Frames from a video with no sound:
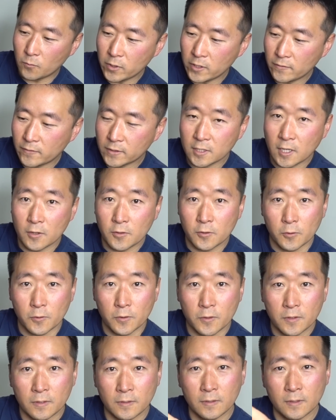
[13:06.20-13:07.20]
weave, it's also
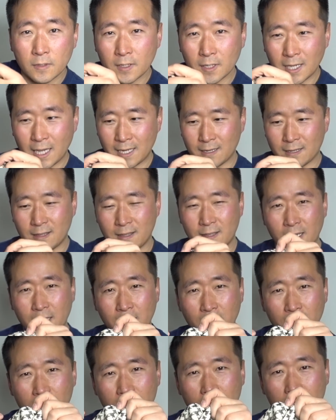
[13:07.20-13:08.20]
kind of
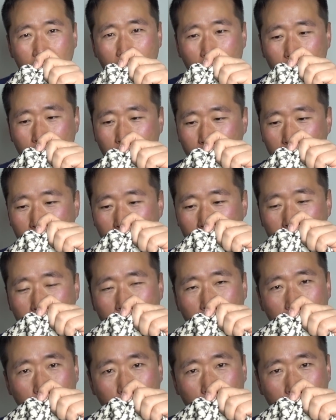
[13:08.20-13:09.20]
thicker, although the
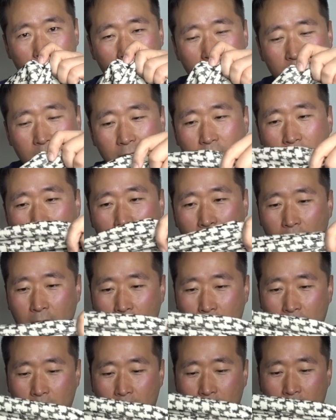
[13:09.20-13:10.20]
material's real thin.
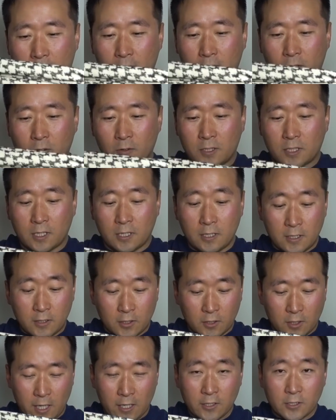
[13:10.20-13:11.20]
So it's good
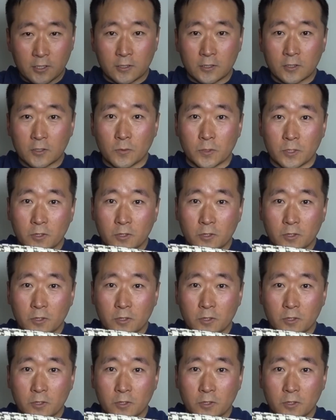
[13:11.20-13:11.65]
insulation, so when